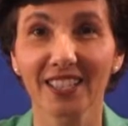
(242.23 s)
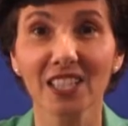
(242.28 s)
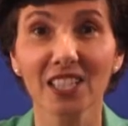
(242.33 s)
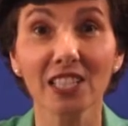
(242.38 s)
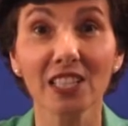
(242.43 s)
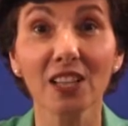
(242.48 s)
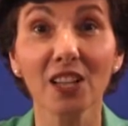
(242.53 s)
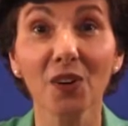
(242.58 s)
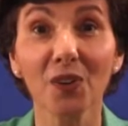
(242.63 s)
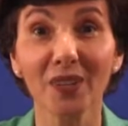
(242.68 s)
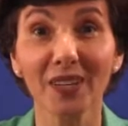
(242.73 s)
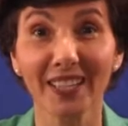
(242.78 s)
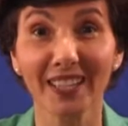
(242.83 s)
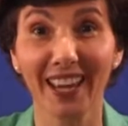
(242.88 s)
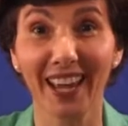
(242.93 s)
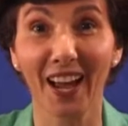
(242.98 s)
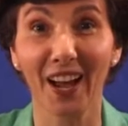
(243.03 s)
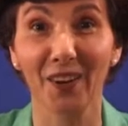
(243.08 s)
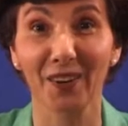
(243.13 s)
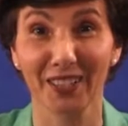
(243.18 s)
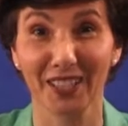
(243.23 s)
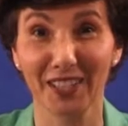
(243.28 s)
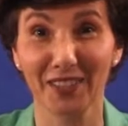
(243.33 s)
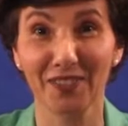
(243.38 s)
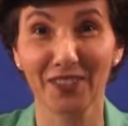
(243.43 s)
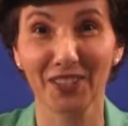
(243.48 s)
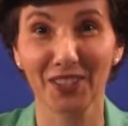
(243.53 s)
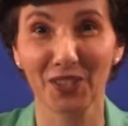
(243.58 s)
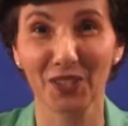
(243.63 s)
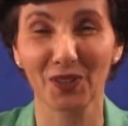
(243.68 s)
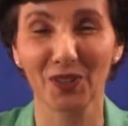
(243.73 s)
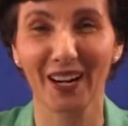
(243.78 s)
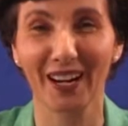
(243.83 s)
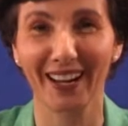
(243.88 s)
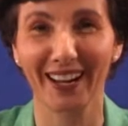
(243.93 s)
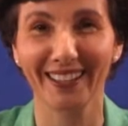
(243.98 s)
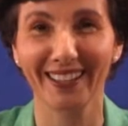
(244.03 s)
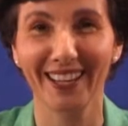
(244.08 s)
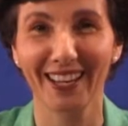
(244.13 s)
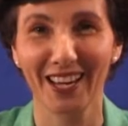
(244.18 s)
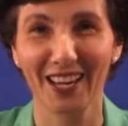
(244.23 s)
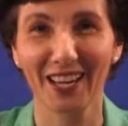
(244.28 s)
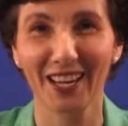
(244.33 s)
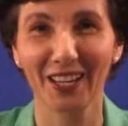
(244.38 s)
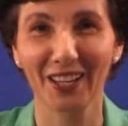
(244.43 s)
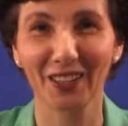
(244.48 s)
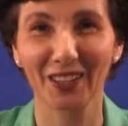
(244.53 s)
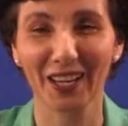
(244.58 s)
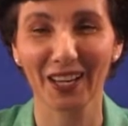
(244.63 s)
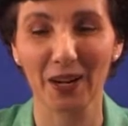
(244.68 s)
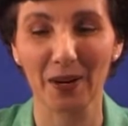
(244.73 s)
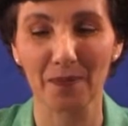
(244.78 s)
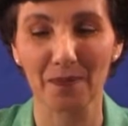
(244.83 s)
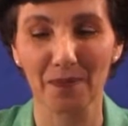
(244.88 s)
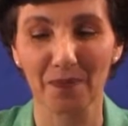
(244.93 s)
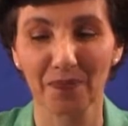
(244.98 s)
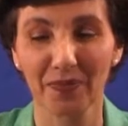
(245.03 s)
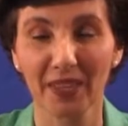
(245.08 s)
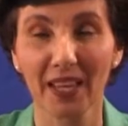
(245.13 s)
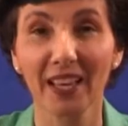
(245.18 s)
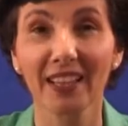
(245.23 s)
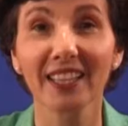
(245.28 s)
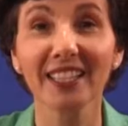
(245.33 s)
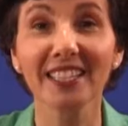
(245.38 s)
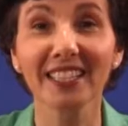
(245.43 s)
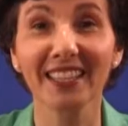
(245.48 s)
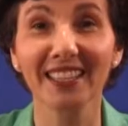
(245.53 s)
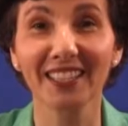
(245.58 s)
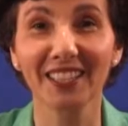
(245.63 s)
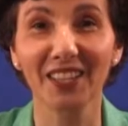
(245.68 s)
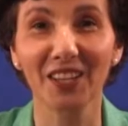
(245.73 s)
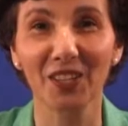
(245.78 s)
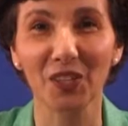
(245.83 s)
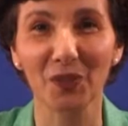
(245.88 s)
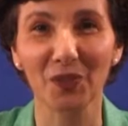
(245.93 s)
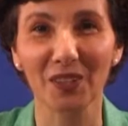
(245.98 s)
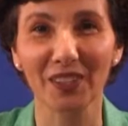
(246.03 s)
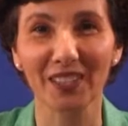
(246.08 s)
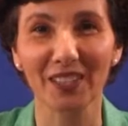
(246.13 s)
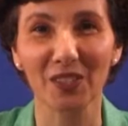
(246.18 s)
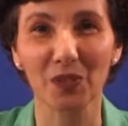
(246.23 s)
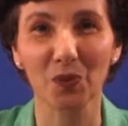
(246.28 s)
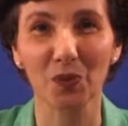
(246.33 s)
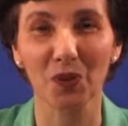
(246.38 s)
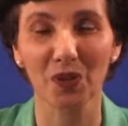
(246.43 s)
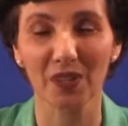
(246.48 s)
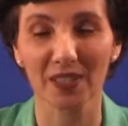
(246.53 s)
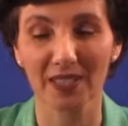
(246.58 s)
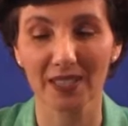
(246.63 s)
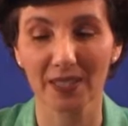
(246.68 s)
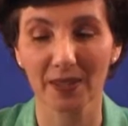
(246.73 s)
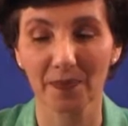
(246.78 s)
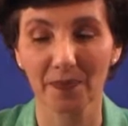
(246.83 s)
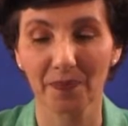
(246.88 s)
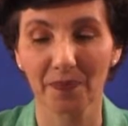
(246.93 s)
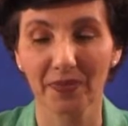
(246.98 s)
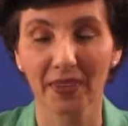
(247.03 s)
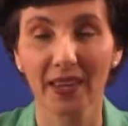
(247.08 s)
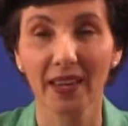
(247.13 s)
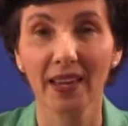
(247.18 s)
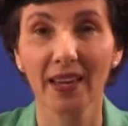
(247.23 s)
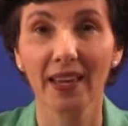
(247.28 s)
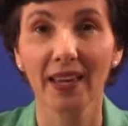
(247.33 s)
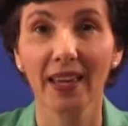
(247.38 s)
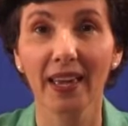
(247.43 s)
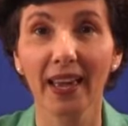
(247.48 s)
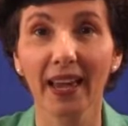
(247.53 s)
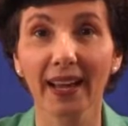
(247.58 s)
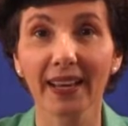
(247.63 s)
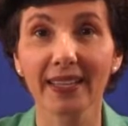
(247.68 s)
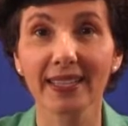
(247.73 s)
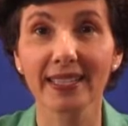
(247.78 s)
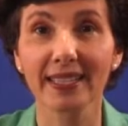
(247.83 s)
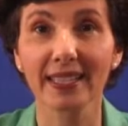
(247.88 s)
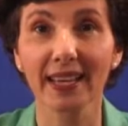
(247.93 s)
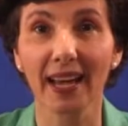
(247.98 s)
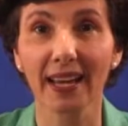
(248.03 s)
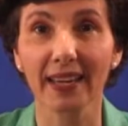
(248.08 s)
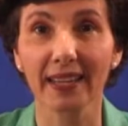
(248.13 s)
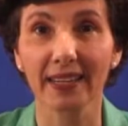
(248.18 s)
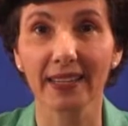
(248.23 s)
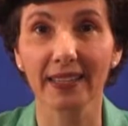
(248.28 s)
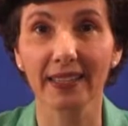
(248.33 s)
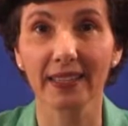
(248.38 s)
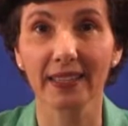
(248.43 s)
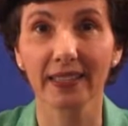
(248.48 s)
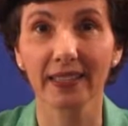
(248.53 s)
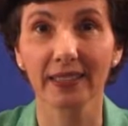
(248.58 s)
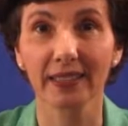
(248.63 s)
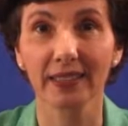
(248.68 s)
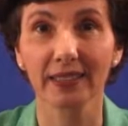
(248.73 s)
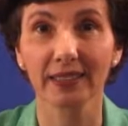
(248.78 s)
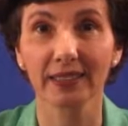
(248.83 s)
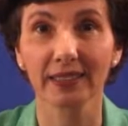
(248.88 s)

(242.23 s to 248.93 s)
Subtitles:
Just slow it down. Give it a try. It'll come. Let's continue with these words. Excite.